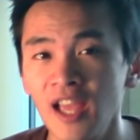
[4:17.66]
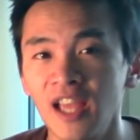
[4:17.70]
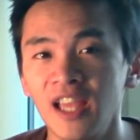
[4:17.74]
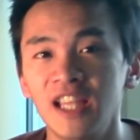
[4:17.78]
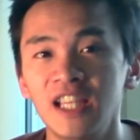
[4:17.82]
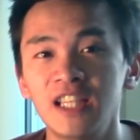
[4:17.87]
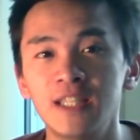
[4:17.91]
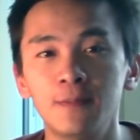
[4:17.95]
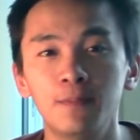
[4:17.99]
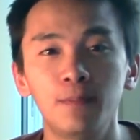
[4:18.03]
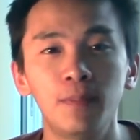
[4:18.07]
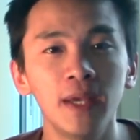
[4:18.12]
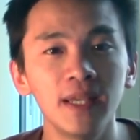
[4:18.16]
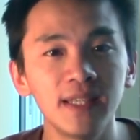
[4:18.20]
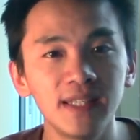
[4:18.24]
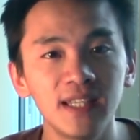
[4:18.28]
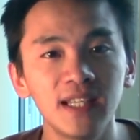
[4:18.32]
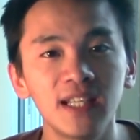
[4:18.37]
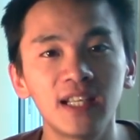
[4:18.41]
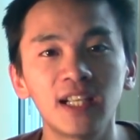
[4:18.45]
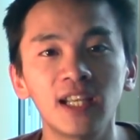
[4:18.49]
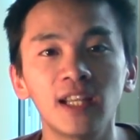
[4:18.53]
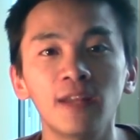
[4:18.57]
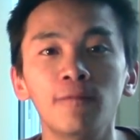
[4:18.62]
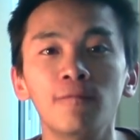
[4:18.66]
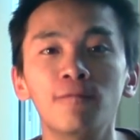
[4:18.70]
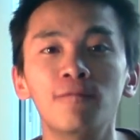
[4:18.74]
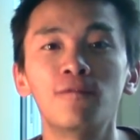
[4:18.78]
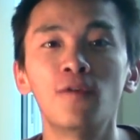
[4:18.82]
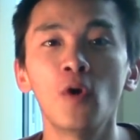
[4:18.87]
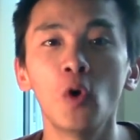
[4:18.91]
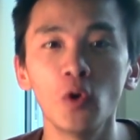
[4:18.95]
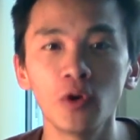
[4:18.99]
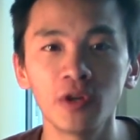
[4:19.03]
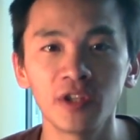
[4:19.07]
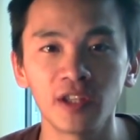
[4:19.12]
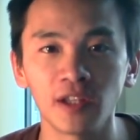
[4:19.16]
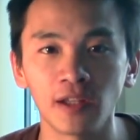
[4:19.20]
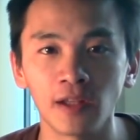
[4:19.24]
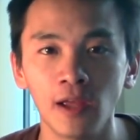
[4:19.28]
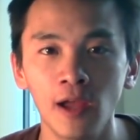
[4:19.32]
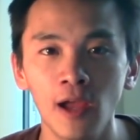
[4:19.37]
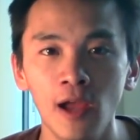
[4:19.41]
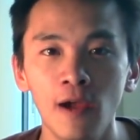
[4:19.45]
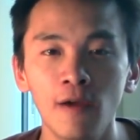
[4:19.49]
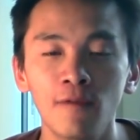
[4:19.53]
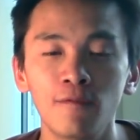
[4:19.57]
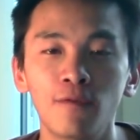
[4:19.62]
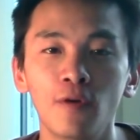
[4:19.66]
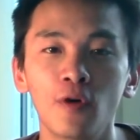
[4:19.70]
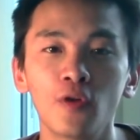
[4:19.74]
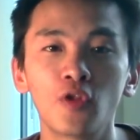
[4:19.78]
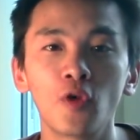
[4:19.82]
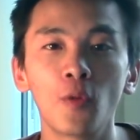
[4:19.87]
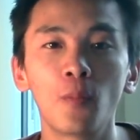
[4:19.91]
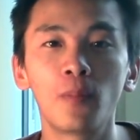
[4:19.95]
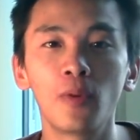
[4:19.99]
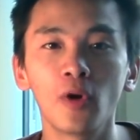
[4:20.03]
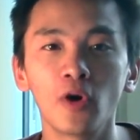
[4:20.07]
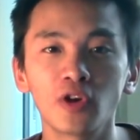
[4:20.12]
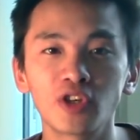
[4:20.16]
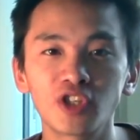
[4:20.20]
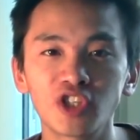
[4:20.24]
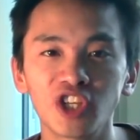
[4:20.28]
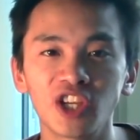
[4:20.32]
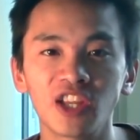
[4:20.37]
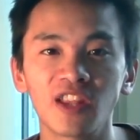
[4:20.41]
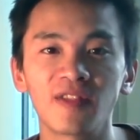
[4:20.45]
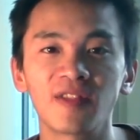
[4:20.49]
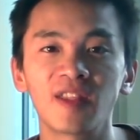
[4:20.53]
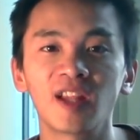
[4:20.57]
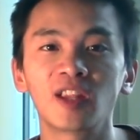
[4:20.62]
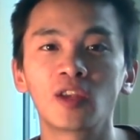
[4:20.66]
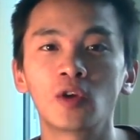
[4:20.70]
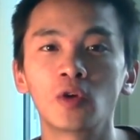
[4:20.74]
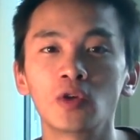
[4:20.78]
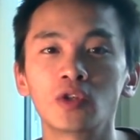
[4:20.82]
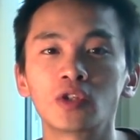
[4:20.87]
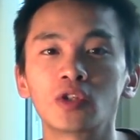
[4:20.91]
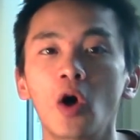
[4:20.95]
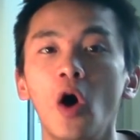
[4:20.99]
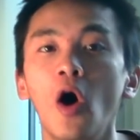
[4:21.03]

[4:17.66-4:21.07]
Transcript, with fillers: is basically voting for the blockchain that goes